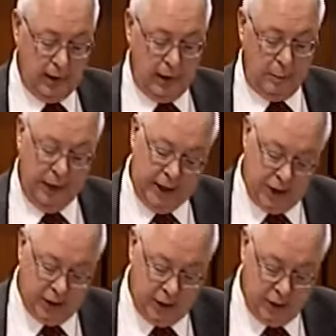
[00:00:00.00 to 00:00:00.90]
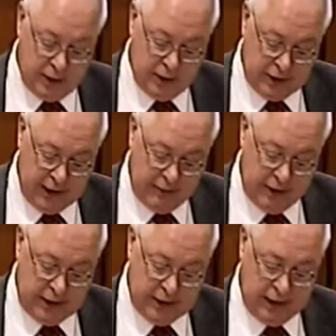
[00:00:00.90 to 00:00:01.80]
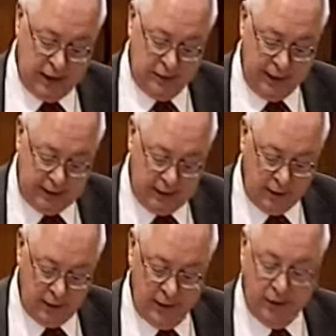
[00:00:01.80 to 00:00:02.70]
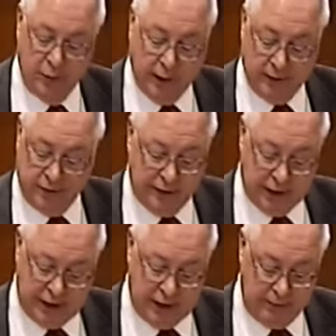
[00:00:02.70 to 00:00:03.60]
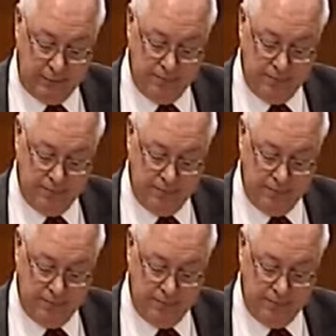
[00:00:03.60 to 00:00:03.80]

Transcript: The pressures on our services are greater than we have ever seen.